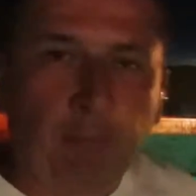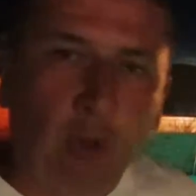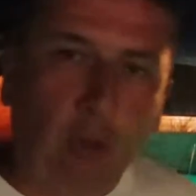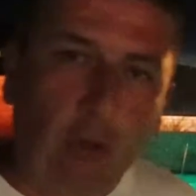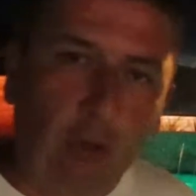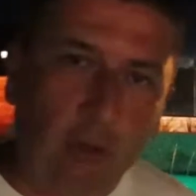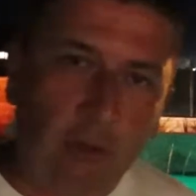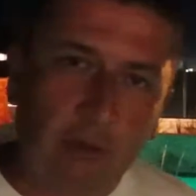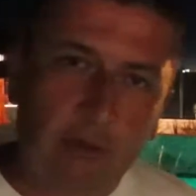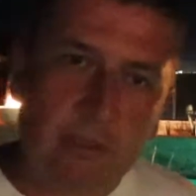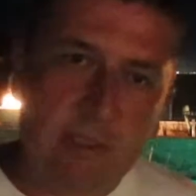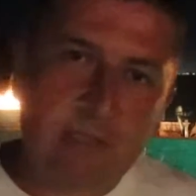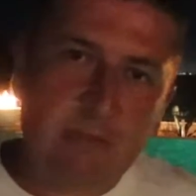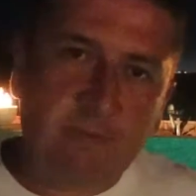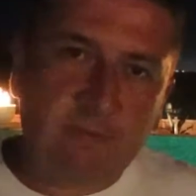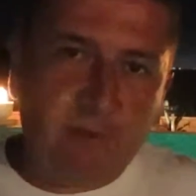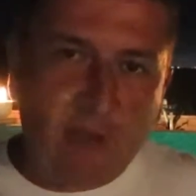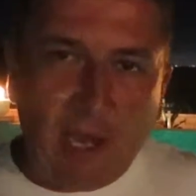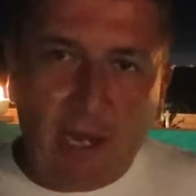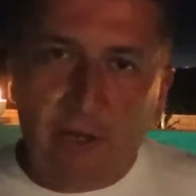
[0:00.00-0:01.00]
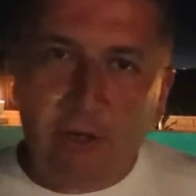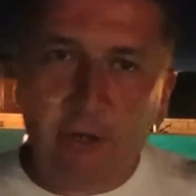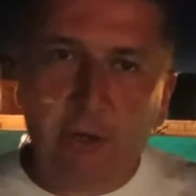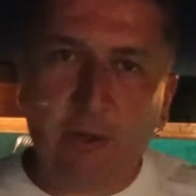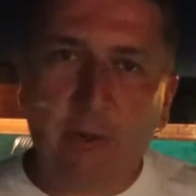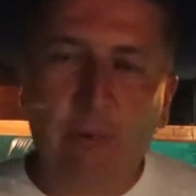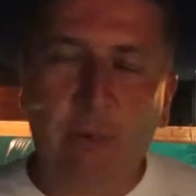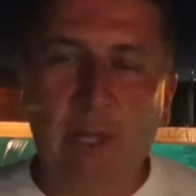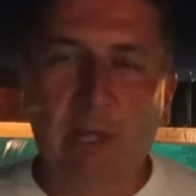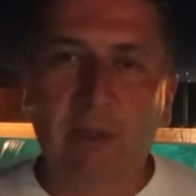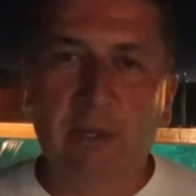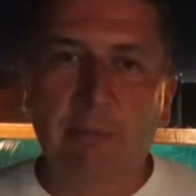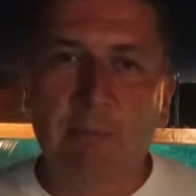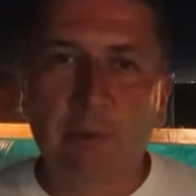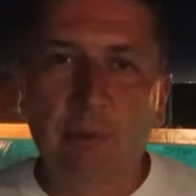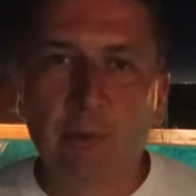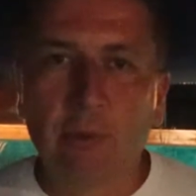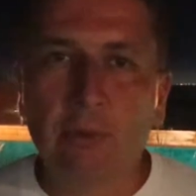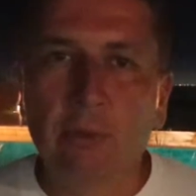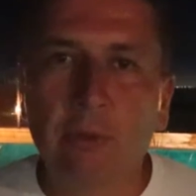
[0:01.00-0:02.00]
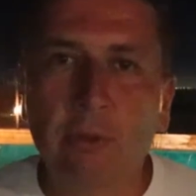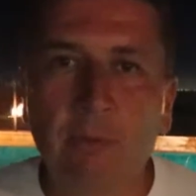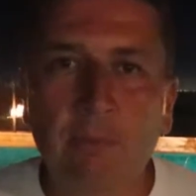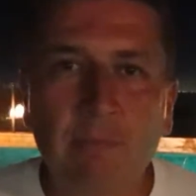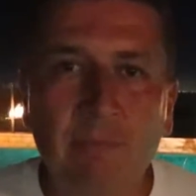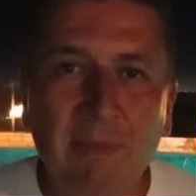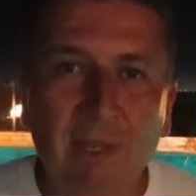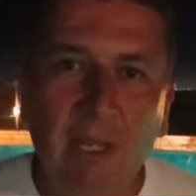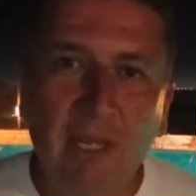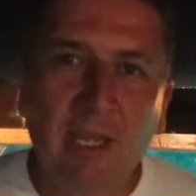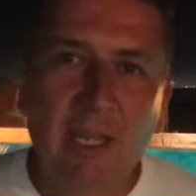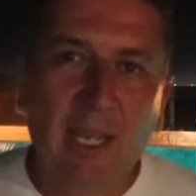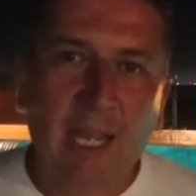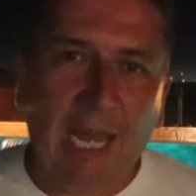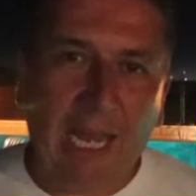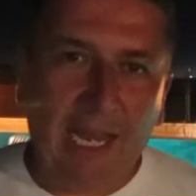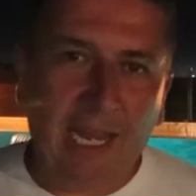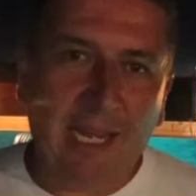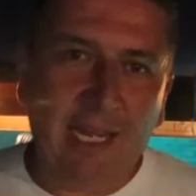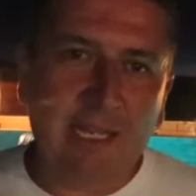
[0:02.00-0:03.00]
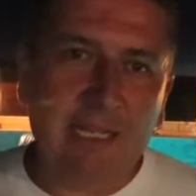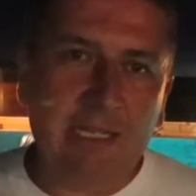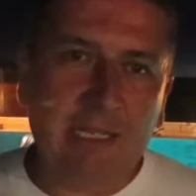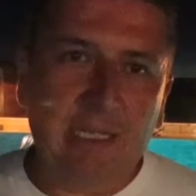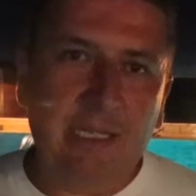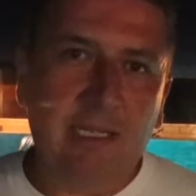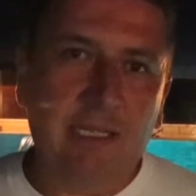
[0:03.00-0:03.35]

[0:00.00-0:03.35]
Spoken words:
bowls, fire around the pool, and